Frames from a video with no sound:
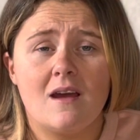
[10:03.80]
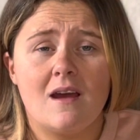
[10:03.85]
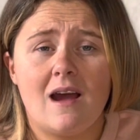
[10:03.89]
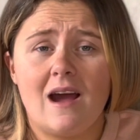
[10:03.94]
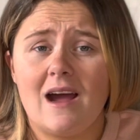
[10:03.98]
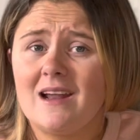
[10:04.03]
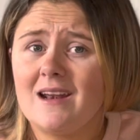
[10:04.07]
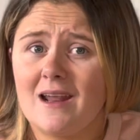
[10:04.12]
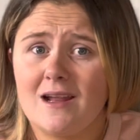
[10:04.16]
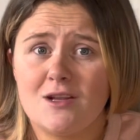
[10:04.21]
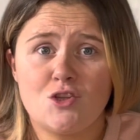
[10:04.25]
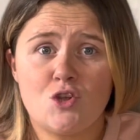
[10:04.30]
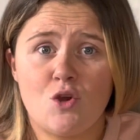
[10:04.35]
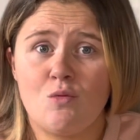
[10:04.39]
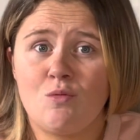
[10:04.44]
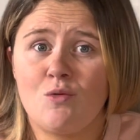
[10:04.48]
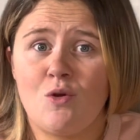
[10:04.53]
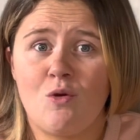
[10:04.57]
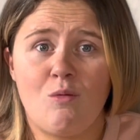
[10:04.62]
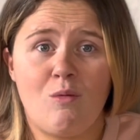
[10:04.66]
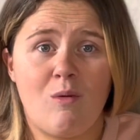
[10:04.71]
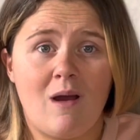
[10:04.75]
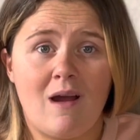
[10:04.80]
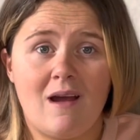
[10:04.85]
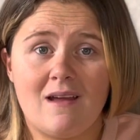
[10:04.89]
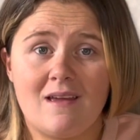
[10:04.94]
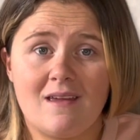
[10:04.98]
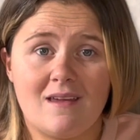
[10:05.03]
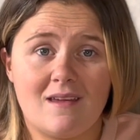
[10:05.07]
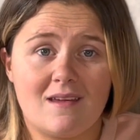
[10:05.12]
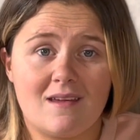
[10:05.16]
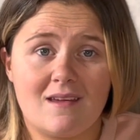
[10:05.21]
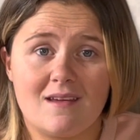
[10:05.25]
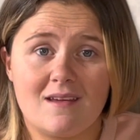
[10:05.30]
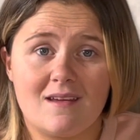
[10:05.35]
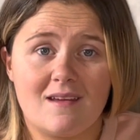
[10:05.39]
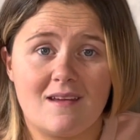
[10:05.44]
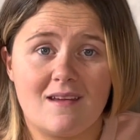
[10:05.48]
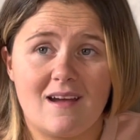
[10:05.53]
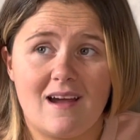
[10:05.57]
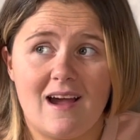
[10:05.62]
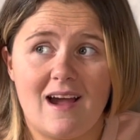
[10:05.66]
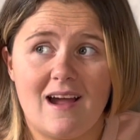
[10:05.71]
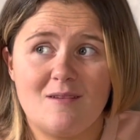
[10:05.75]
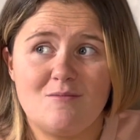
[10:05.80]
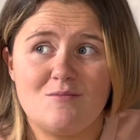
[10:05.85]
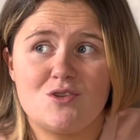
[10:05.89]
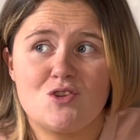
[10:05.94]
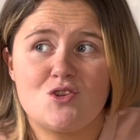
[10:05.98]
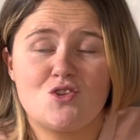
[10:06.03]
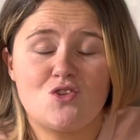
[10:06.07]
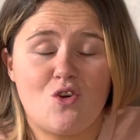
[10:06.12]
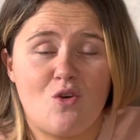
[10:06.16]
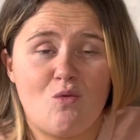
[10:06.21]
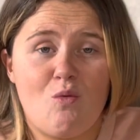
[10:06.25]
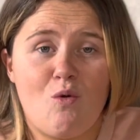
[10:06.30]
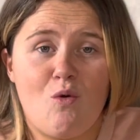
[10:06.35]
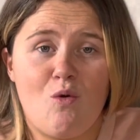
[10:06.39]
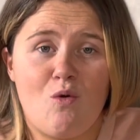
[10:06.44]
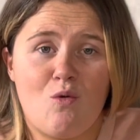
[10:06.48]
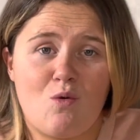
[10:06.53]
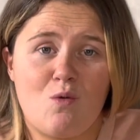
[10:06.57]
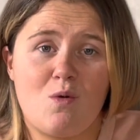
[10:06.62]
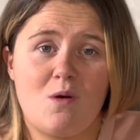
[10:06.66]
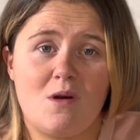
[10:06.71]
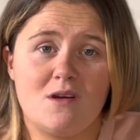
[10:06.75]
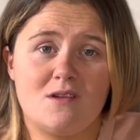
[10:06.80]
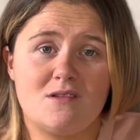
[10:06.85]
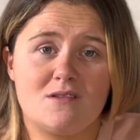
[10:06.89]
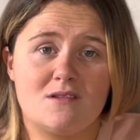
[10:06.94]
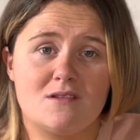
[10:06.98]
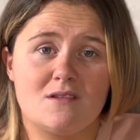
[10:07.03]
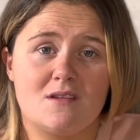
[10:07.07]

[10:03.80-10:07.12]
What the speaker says: And I don't know why. I'm so awkward.